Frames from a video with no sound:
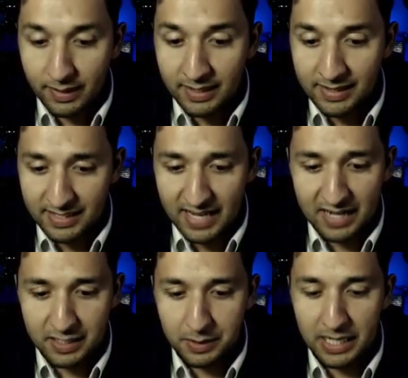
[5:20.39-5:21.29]
this
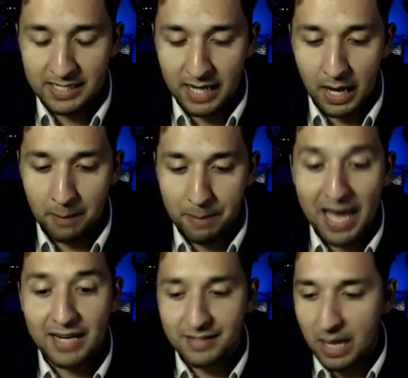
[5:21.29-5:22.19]
actually is a
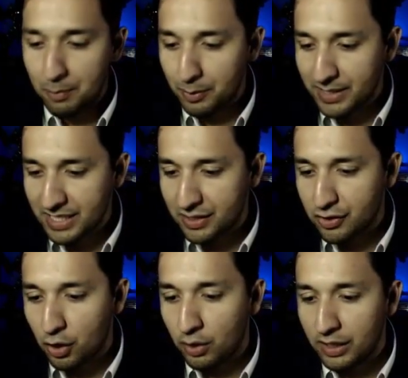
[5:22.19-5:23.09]
bad example because there's
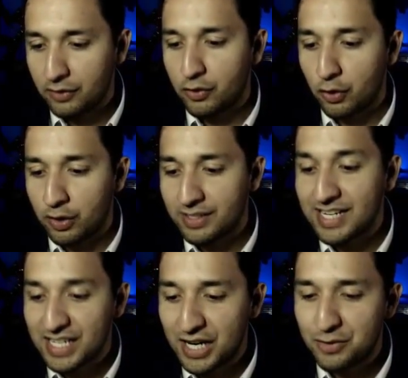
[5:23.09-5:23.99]
only
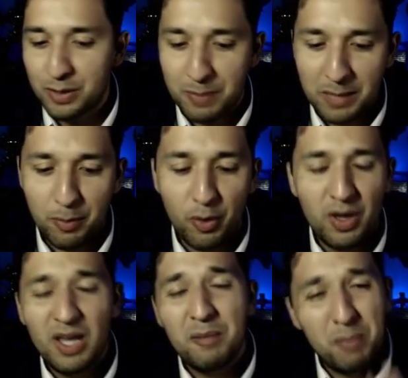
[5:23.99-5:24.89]
3,600 people,
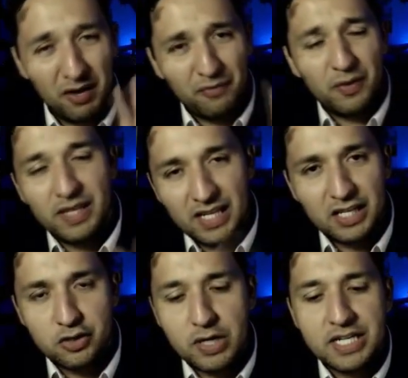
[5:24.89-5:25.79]
but for the
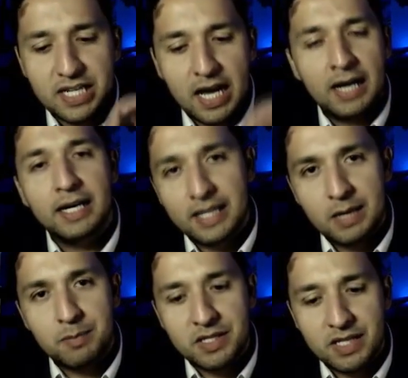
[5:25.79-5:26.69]
illustration, I'm gonna
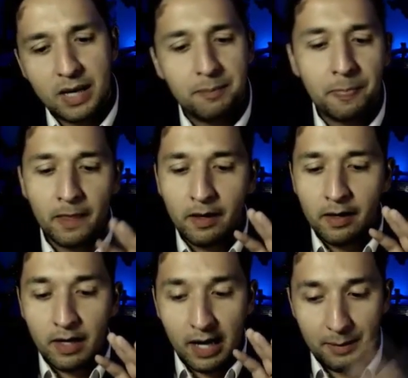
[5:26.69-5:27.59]
keep the same.
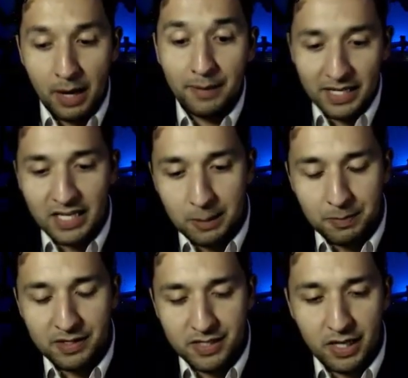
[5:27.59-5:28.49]
I'm, I'm gonna keep
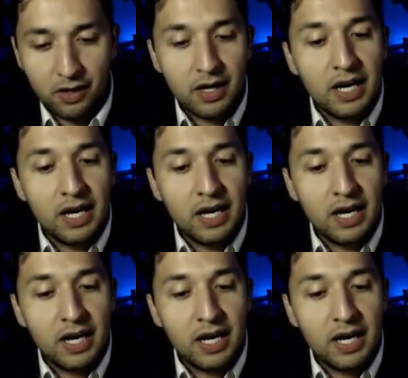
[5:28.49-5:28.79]
this here.